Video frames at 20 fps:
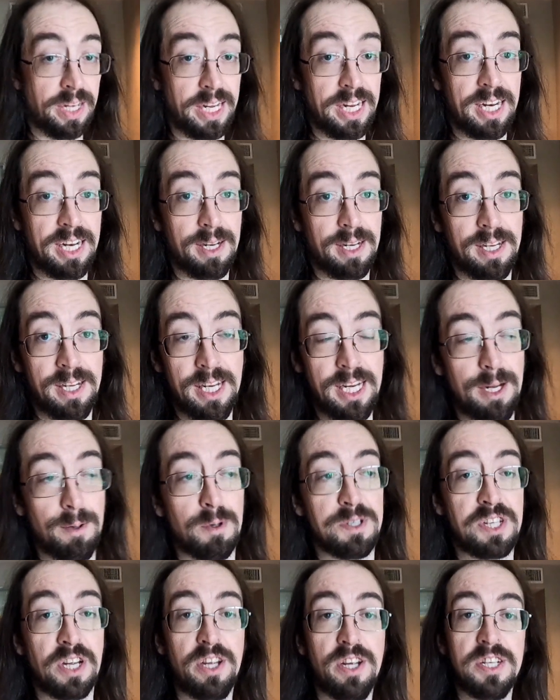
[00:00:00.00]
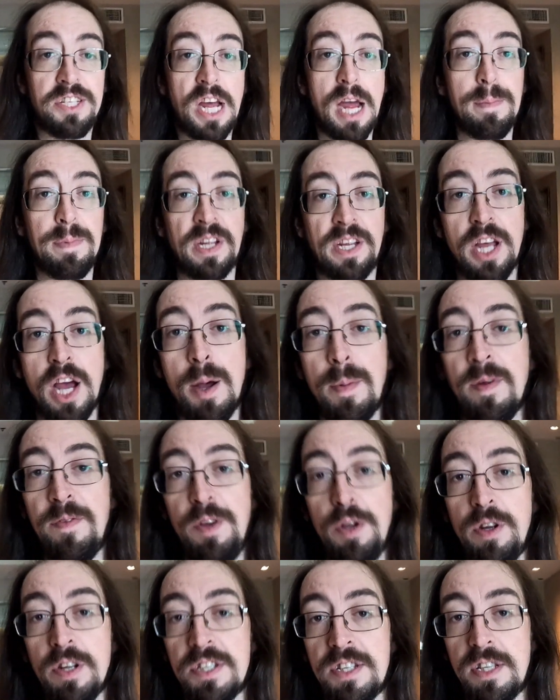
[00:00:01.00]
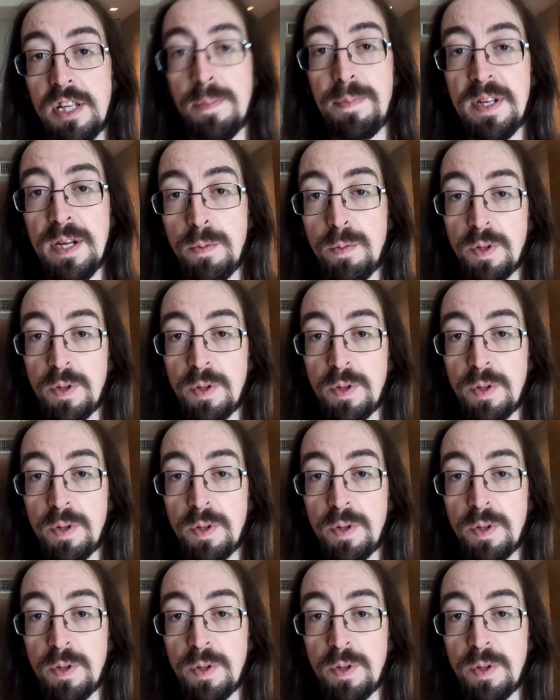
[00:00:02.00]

It was a good time to come if you could slipped